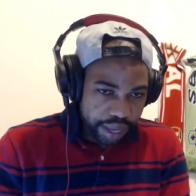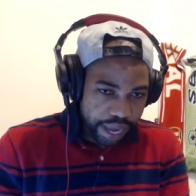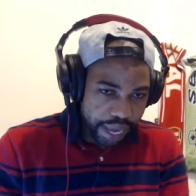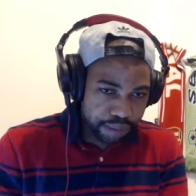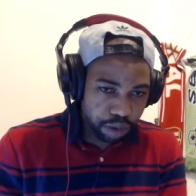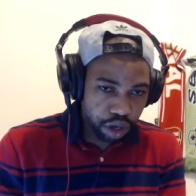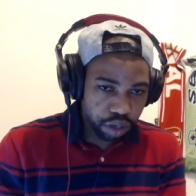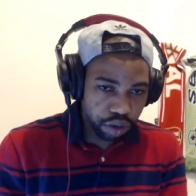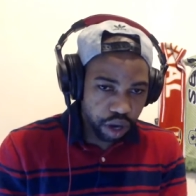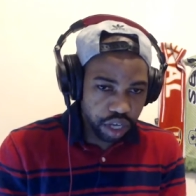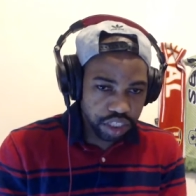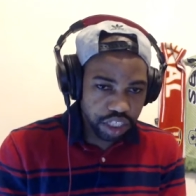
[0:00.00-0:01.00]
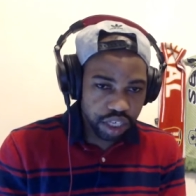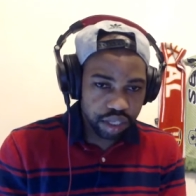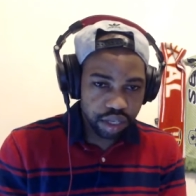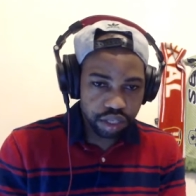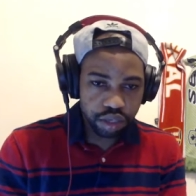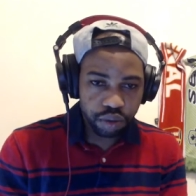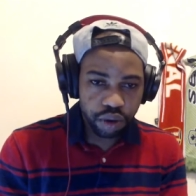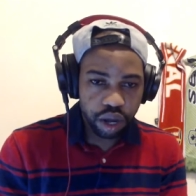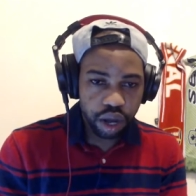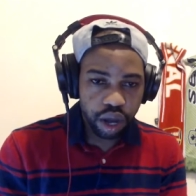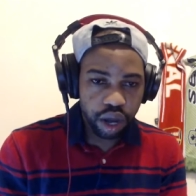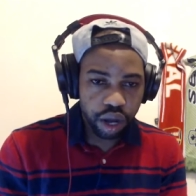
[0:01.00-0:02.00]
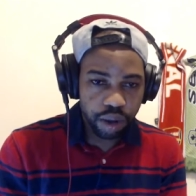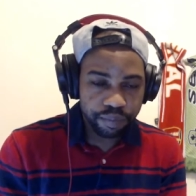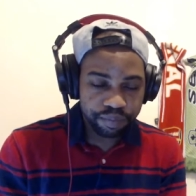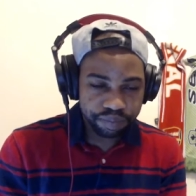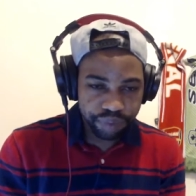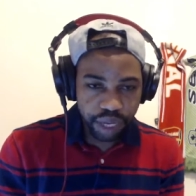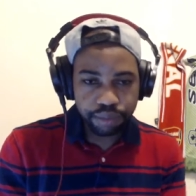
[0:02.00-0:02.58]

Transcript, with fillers: Animal Crossing, the new um,